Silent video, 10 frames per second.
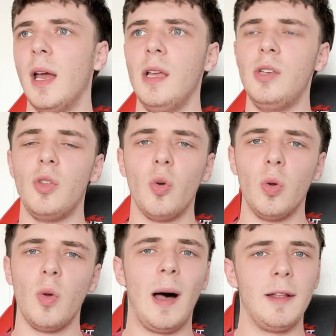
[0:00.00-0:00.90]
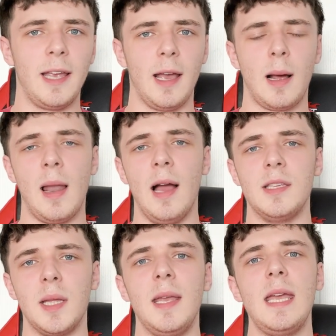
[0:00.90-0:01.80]
and you don't know how to get
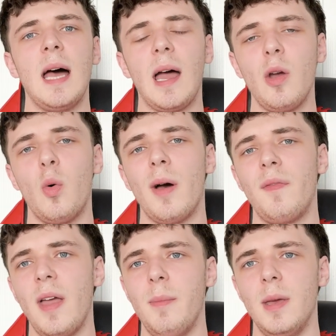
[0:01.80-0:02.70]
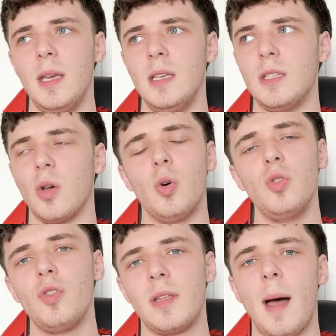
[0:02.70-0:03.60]
clients, then AI OFM is
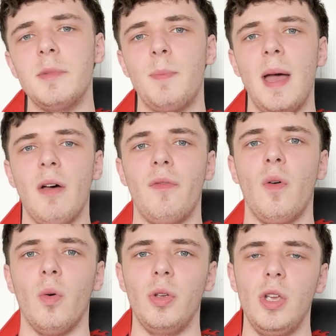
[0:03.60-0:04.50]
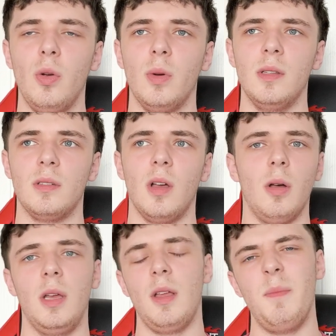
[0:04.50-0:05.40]
100 times better for you. And
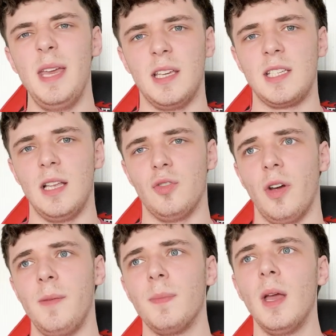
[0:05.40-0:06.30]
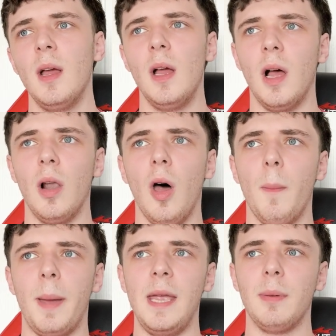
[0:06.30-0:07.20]
it makes sense, right? A lot
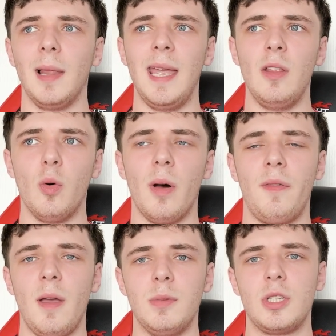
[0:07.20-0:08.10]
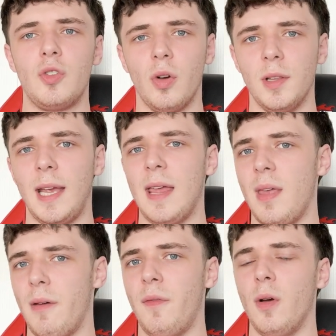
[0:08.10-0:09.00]
of people in OFM struggle to get
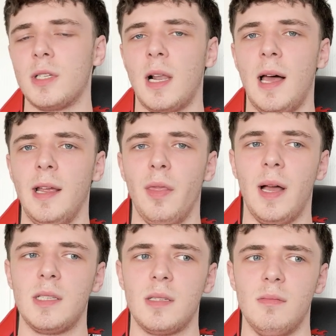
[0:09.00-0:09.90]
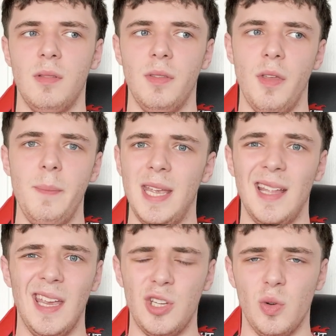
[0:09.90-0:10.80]
their first client. That's the main
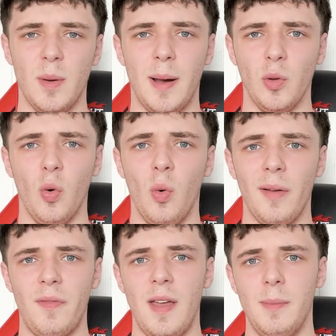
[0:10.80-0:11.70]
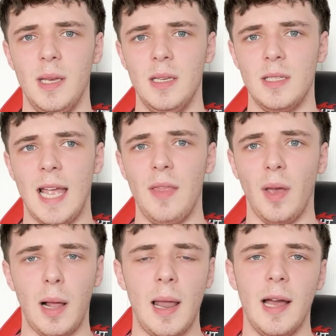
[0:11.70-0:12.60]
issue about OFM, is getting
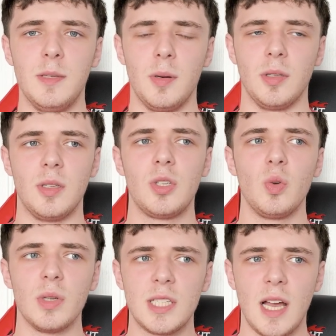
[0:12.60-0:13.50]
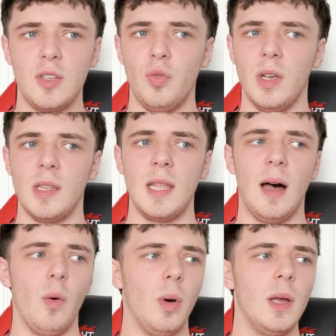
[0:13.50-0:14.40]
the clients, because it's so saturated
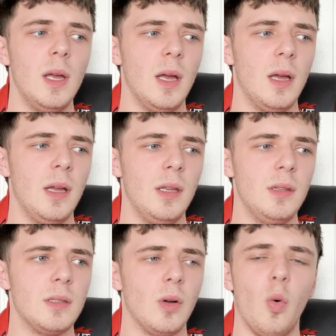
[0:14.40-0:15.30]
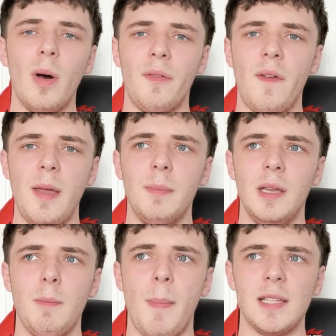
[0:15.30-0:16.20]
now. And OFM
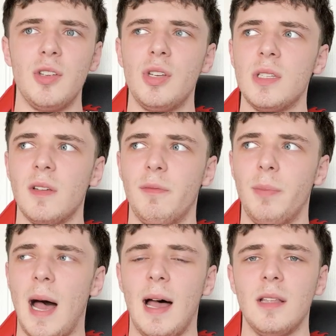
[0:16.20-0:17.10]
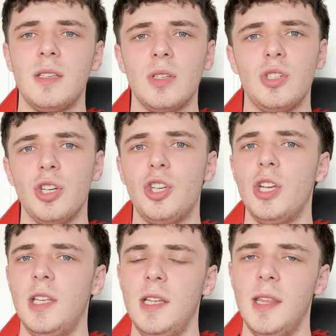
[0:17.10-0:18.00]
and managers have had such a
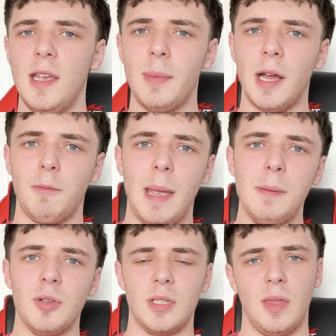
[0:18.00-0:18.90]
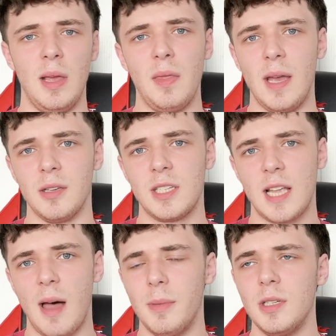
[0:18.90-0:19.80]
shitty name that people just think they are
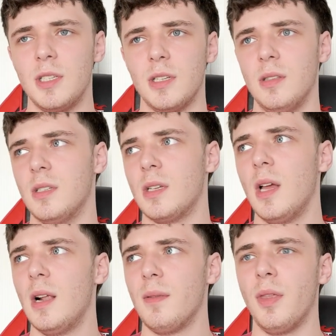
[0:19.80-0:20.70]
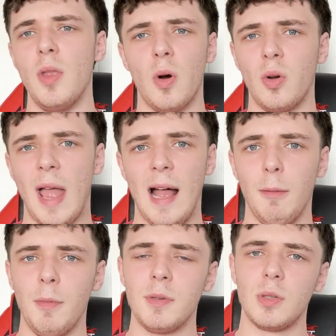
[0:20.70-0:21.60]
scammers and they're not going to
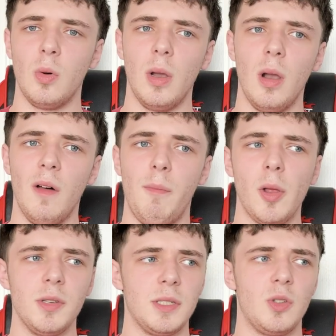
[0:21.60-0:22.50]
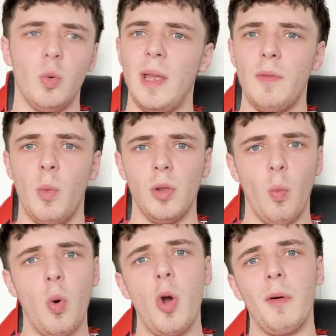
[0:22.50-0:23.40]
help them. So a lot of models don't even want to
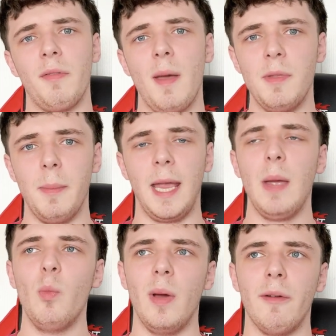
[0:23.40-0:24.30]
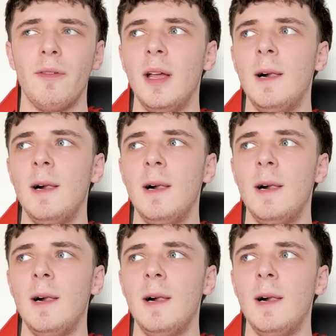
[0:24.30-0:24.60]
work with them to begin with.